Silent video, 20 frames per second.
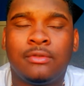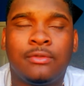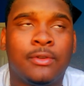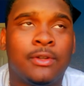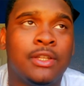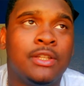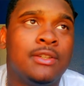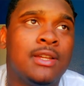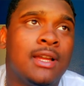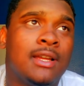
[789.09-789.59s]

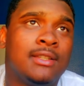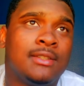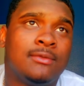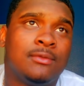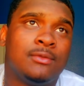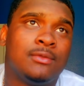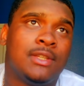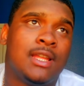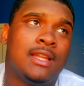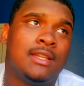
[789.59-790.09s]
For you guys
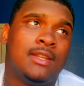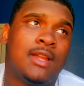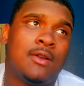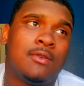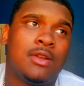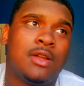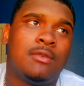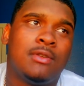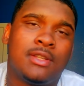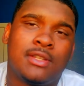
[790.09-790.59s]
that
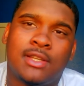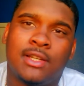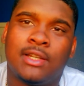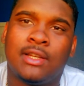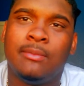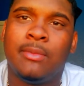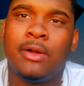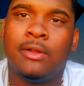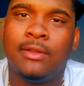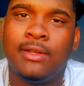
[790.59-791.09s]
don't know what a
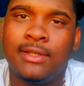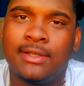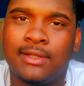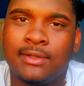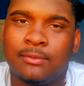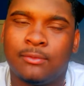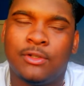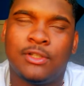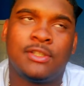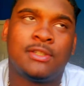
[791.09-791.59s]
turkey bowl is,
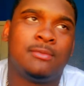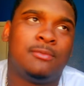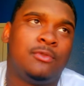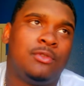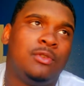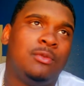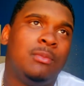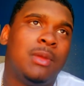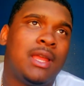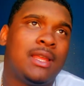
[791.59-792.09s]
it's which
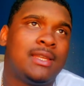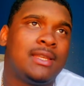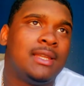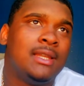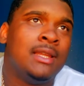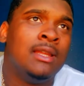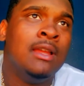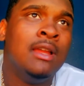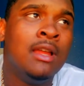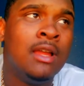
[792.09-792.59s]
you
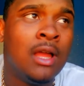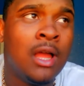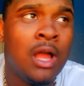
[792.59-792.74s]
basically